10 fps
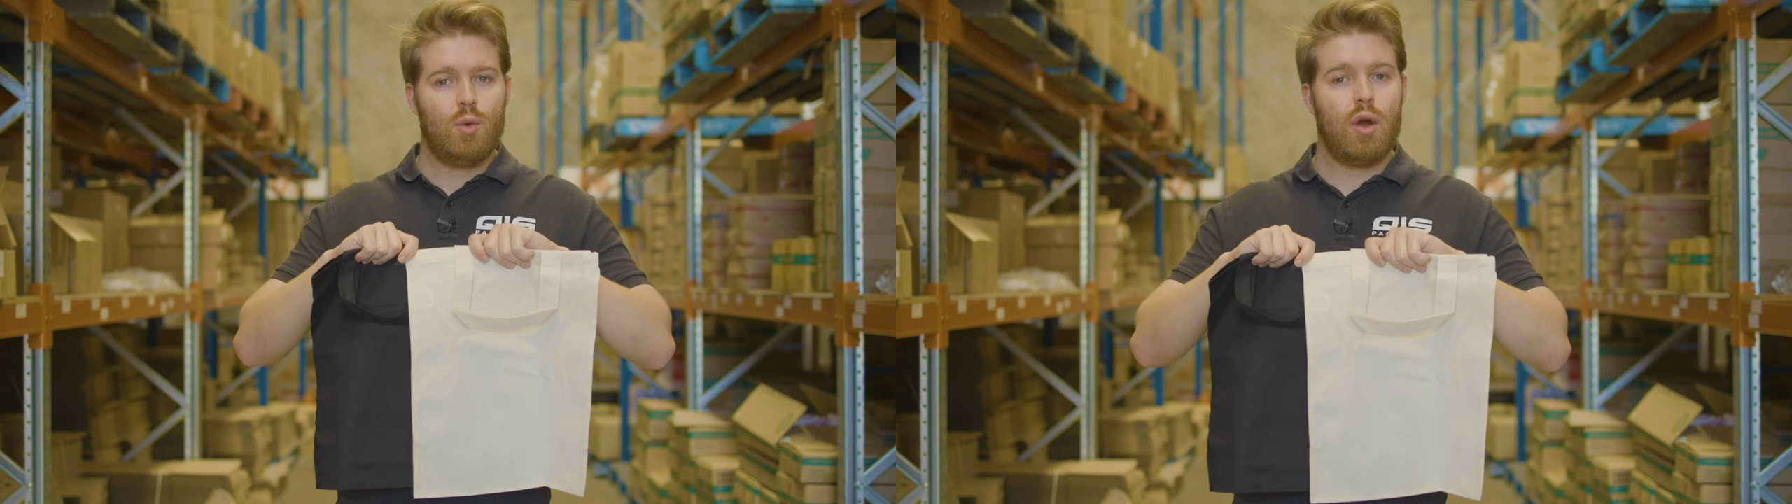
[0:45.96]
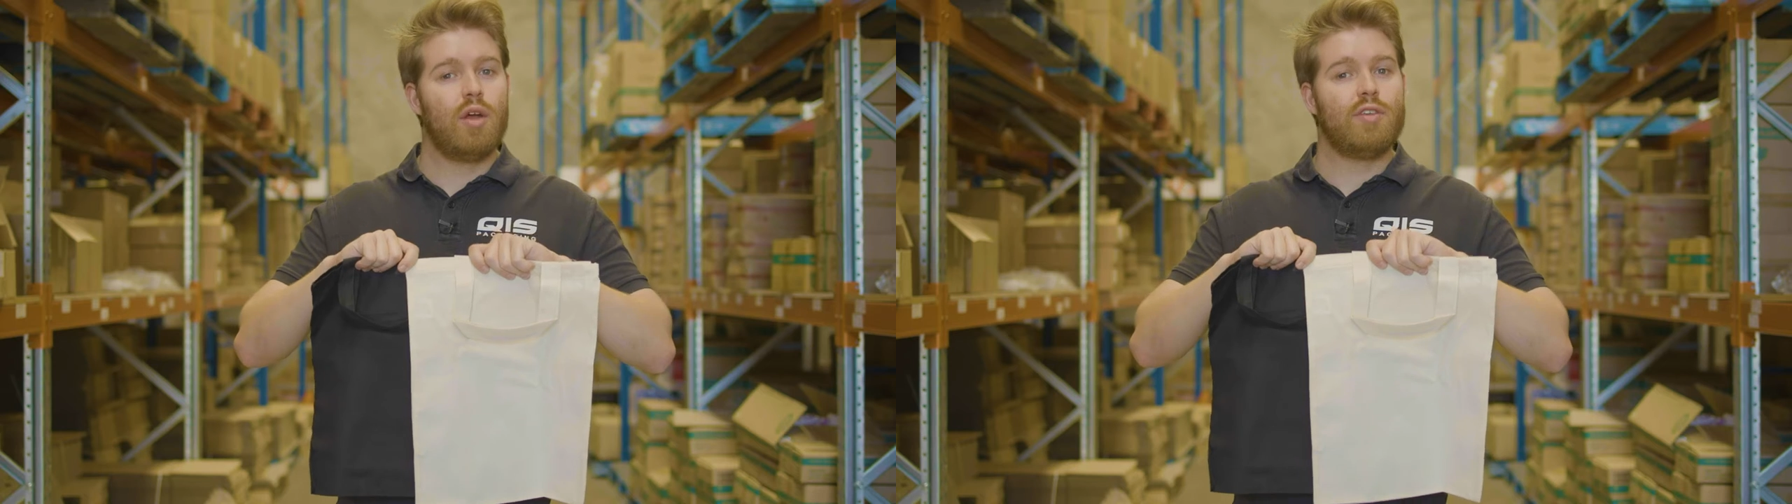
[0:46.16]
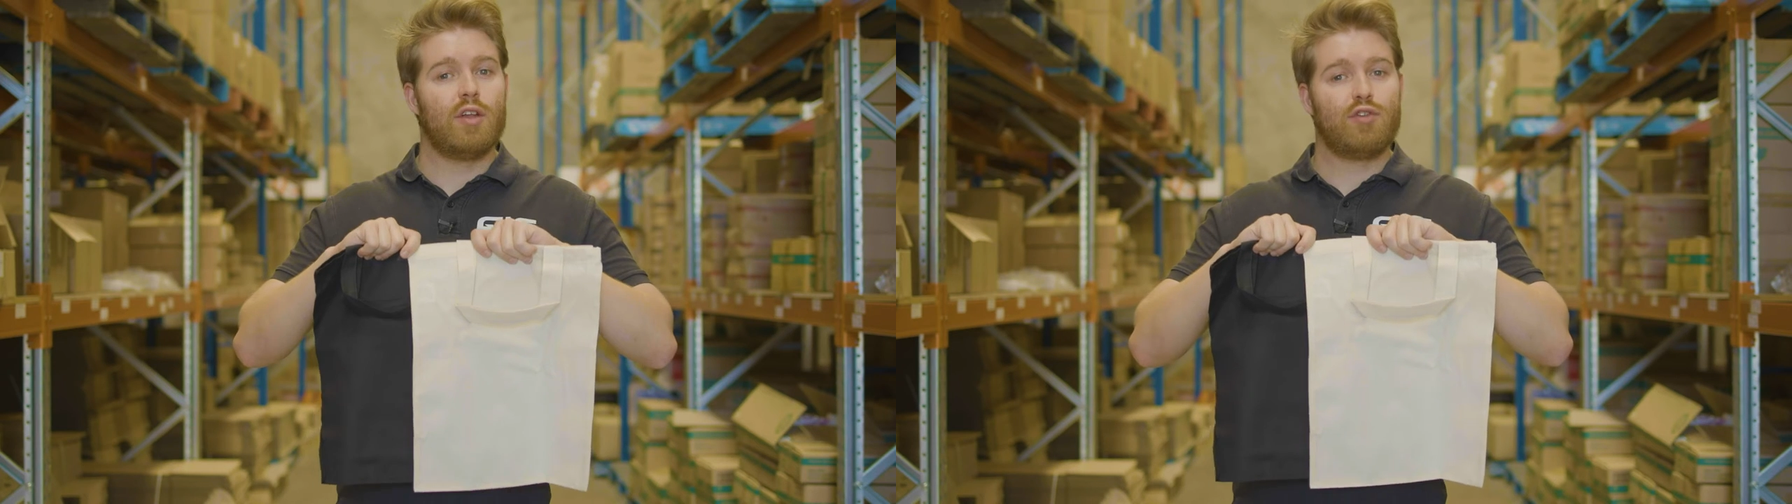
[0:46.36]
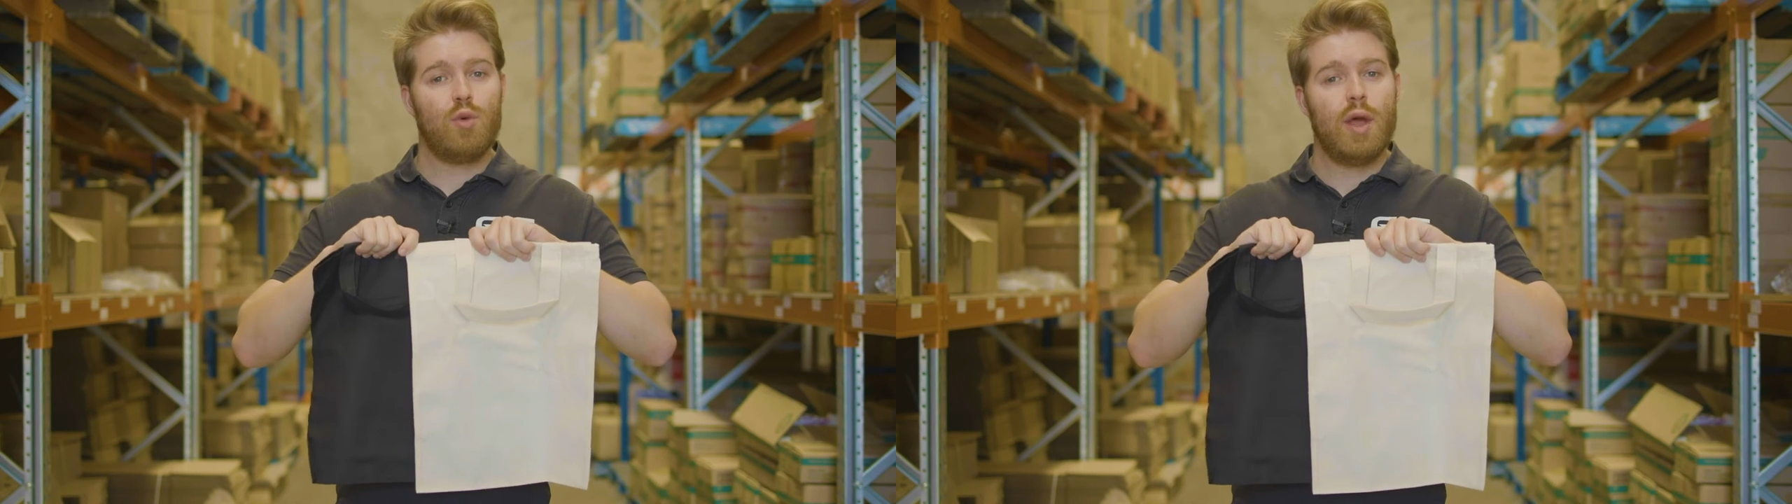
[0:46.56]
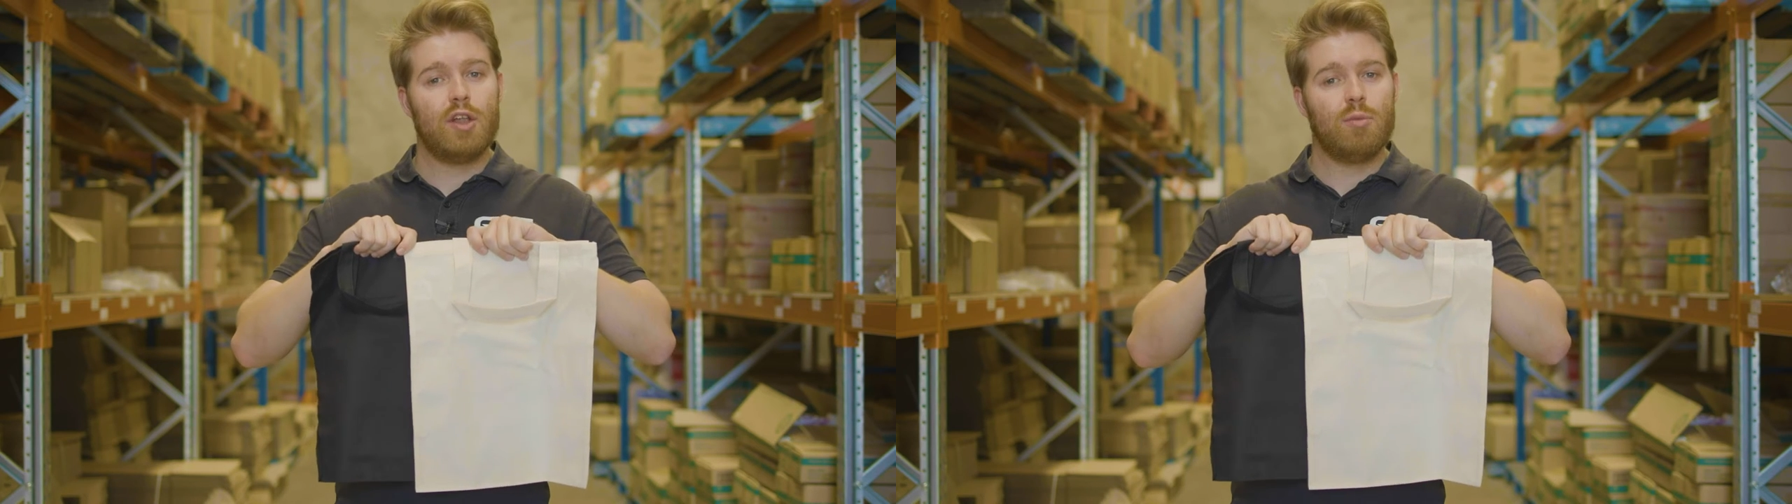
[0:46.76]
whereas our
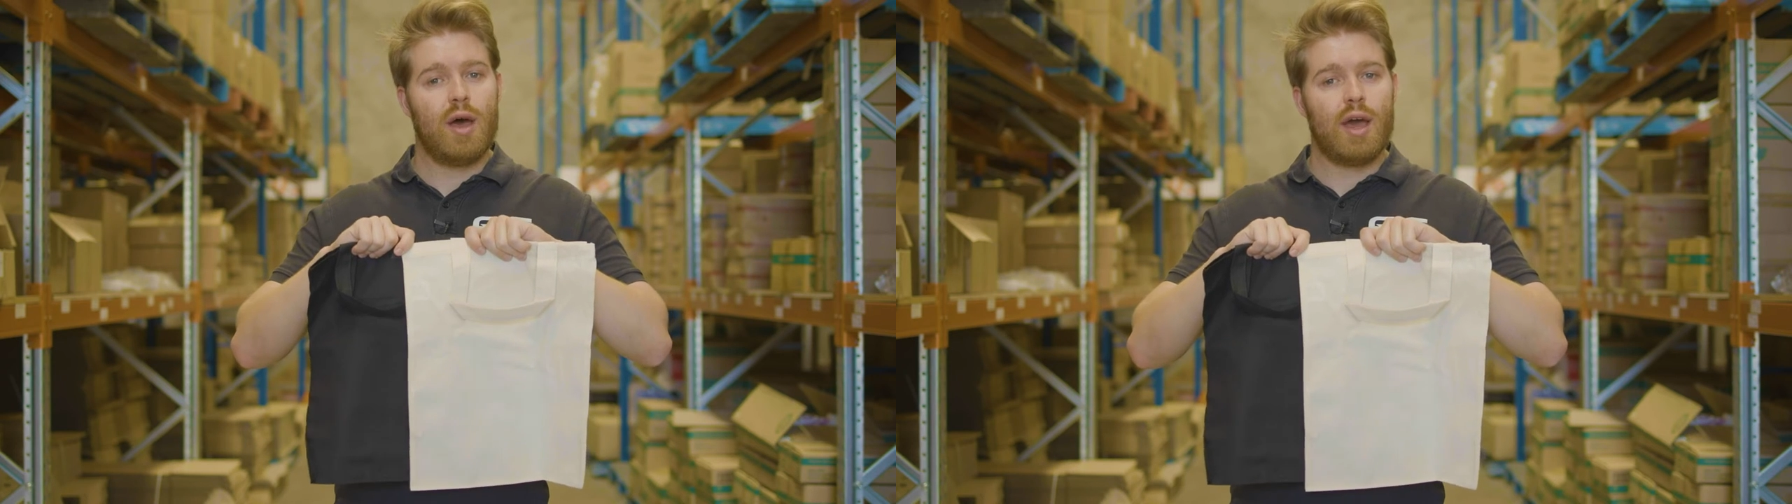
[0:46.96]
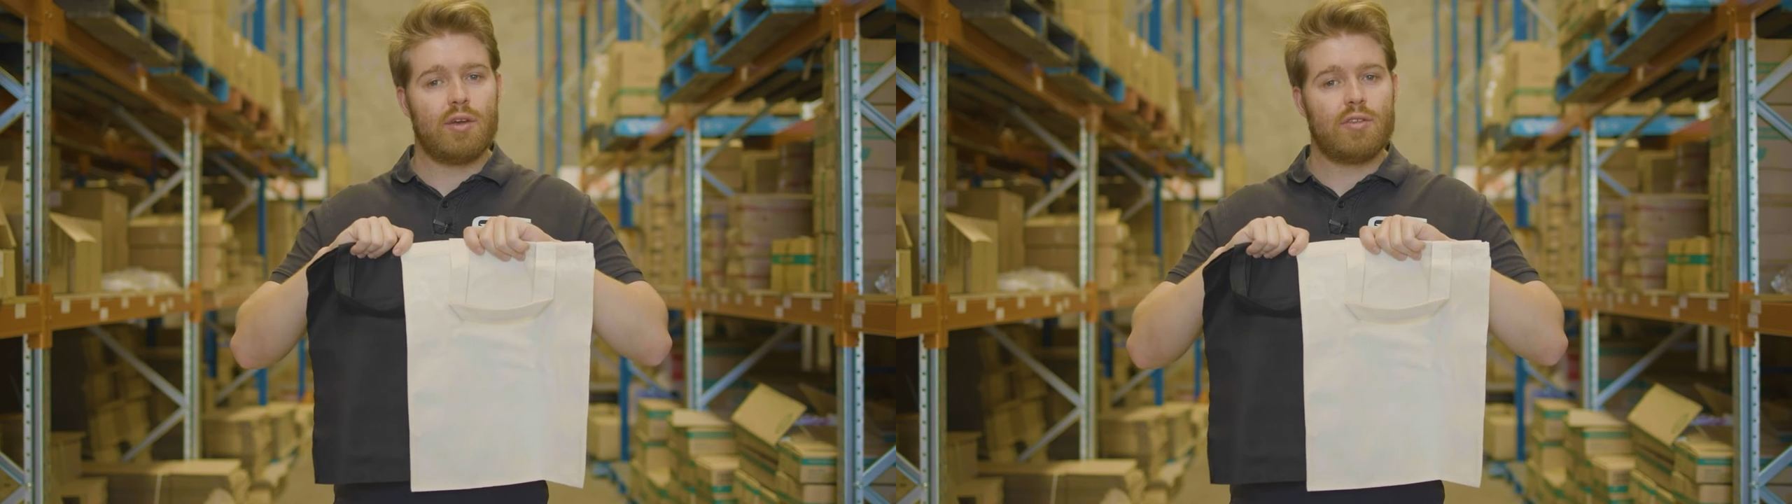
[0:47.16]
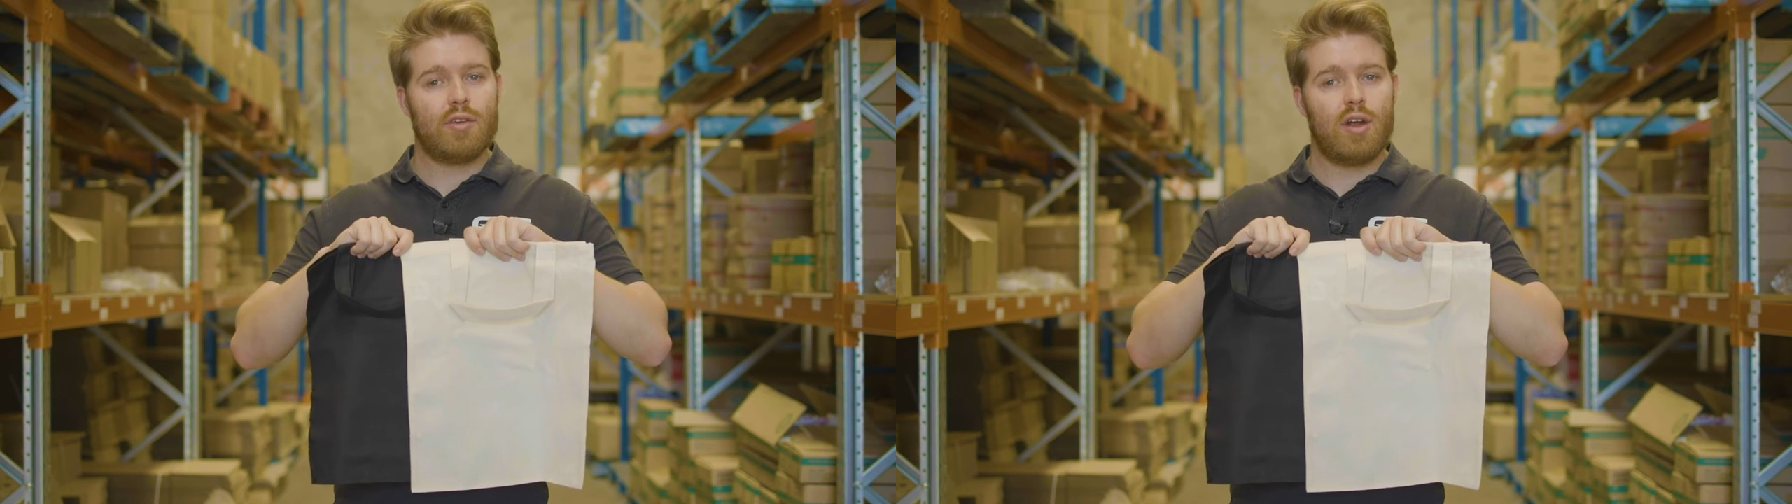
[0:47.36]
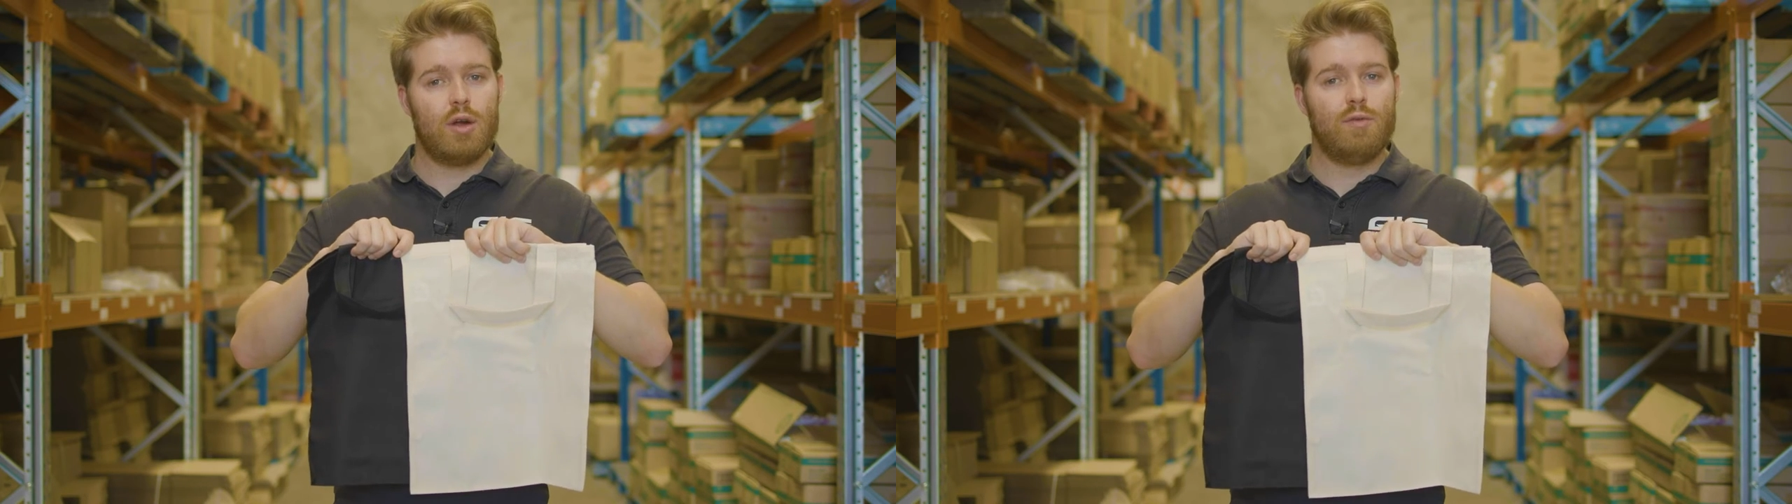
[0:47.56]
two-handled bags are